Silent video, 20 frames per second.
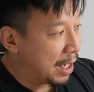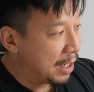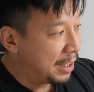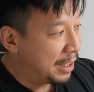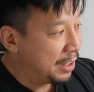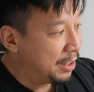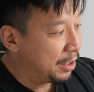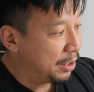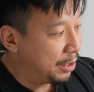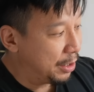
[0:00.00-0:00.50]
I
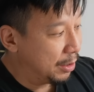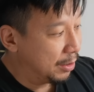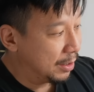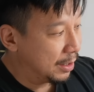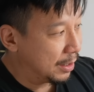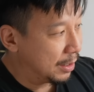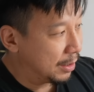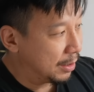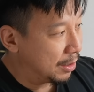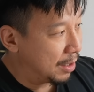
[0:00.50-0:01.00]
need to
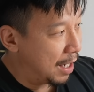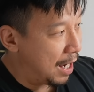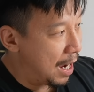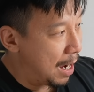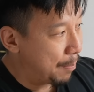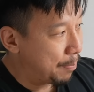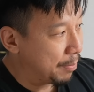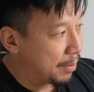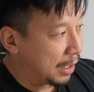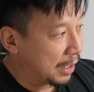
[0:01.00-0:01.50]
use the
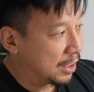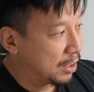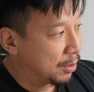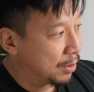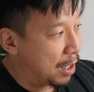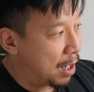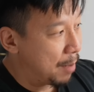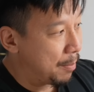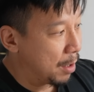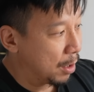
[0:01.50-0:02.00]
app, like so
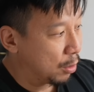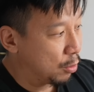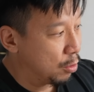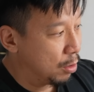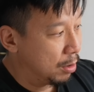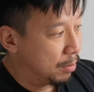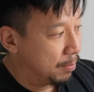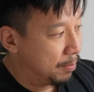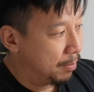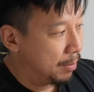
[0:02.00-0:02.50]
now I'm on
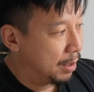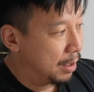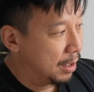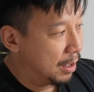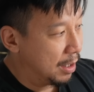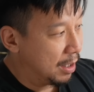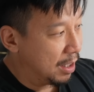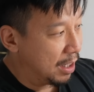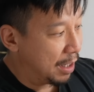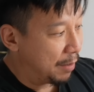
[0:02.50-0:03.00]
Chrome,
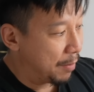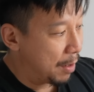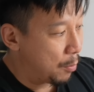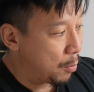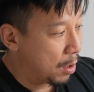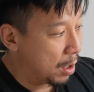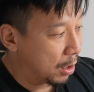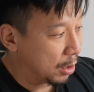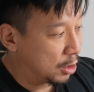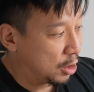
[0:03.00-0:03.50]
if I
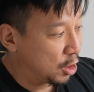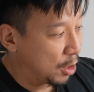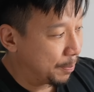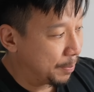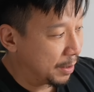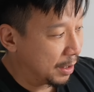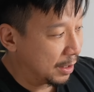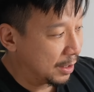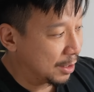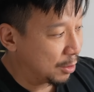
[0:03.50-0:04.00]
want to jump
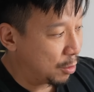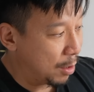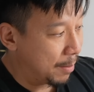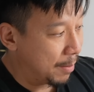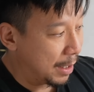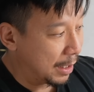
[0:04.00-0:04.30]
into Instagram,